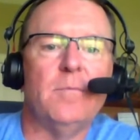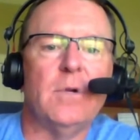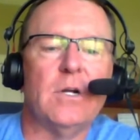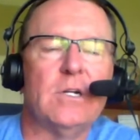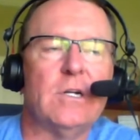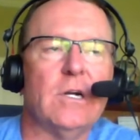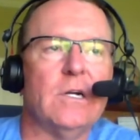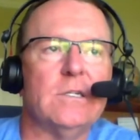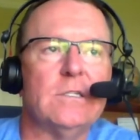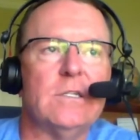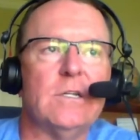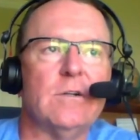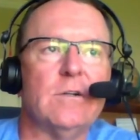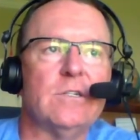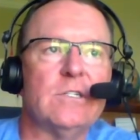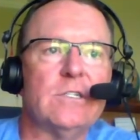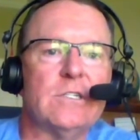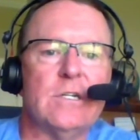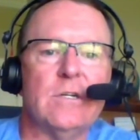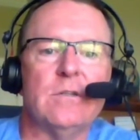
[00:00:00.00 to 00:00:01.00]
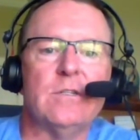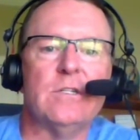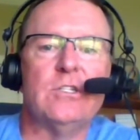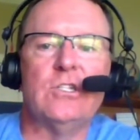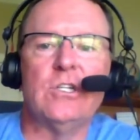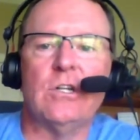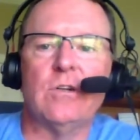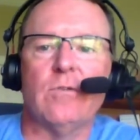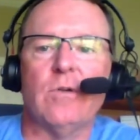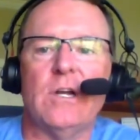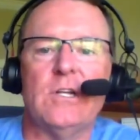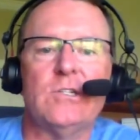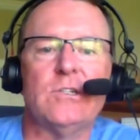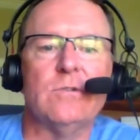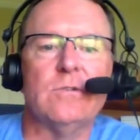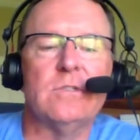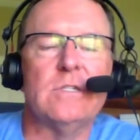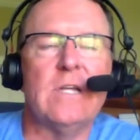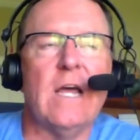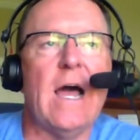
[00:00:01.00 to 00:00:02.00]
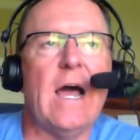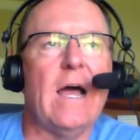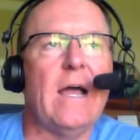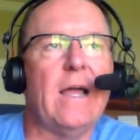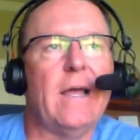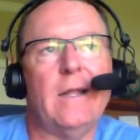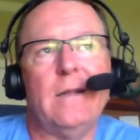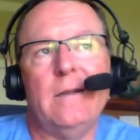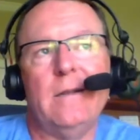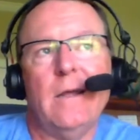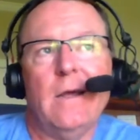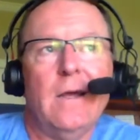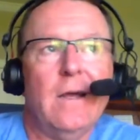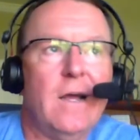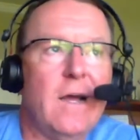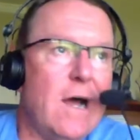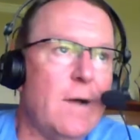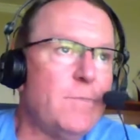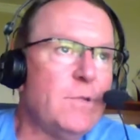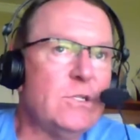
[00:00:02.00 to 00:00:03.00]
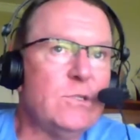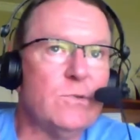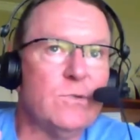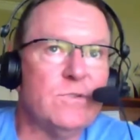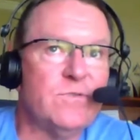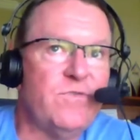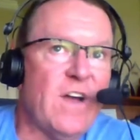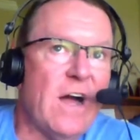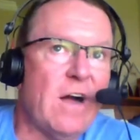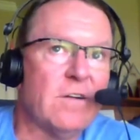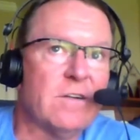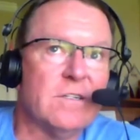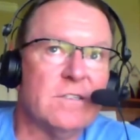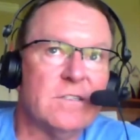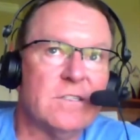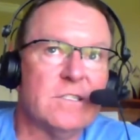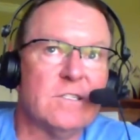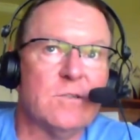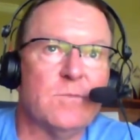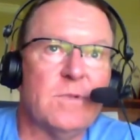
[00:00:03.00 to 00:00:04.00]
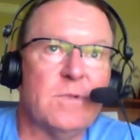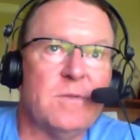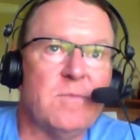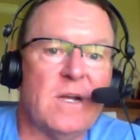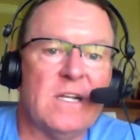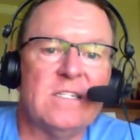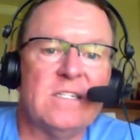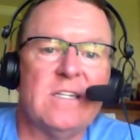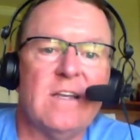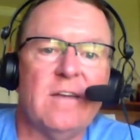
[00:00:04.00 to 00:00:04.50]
because there's still the generational tie. And I've been doing Falcons. This will be my